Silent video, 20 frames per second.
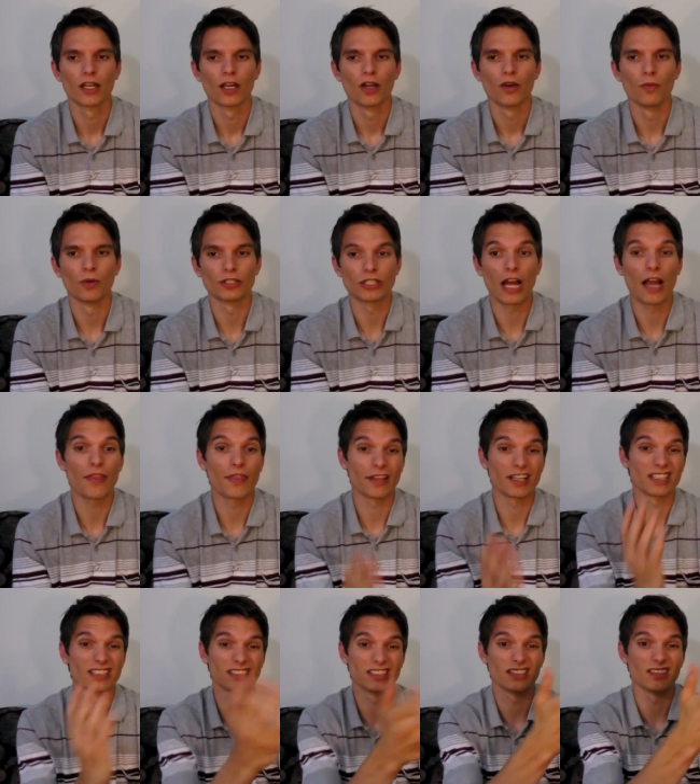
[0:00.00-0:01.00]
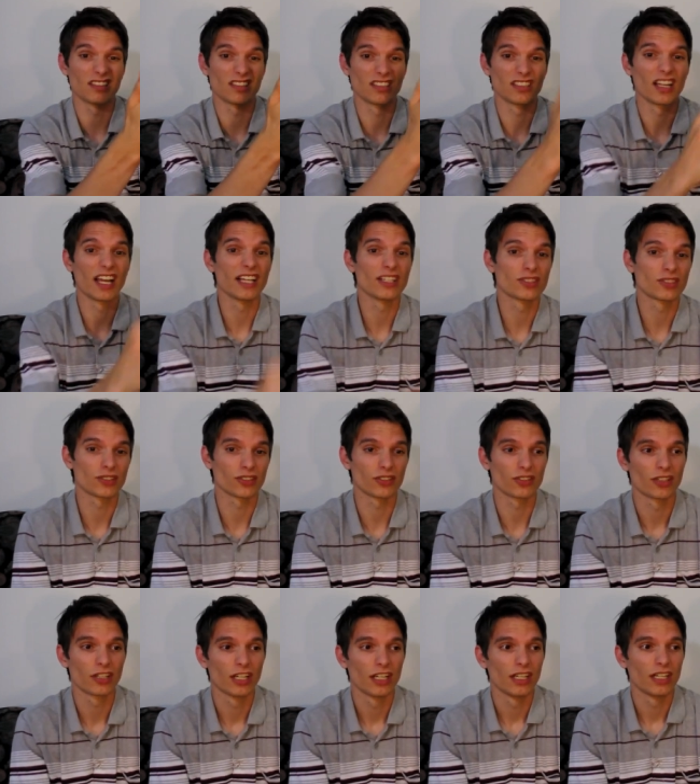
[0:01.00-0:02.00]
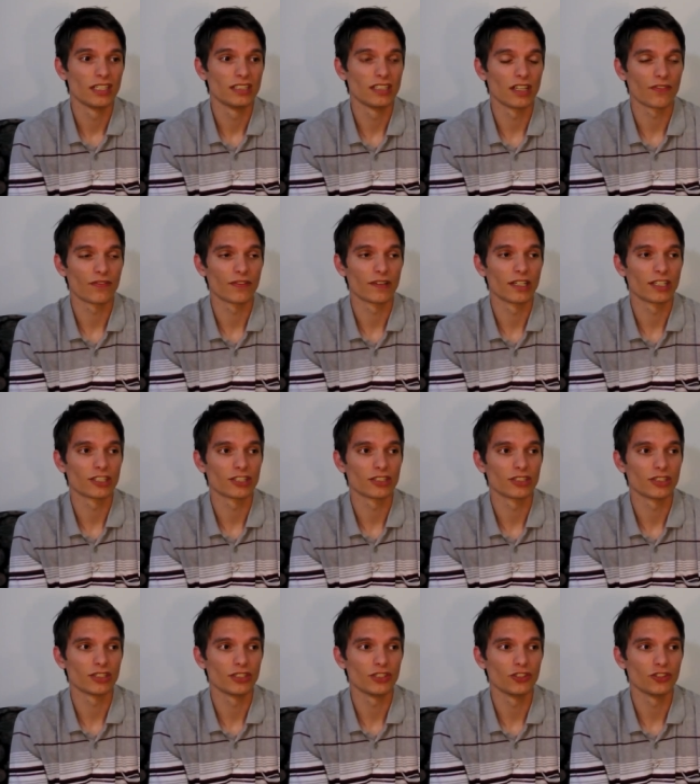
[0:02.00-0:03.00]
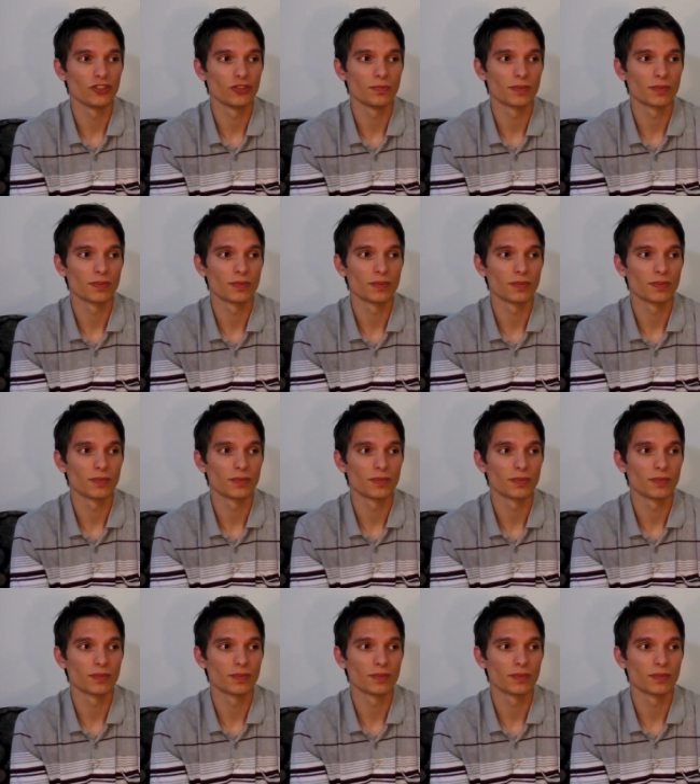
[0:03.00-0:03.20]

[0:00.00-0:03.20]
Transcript: which I think is the, the nicer definition to use,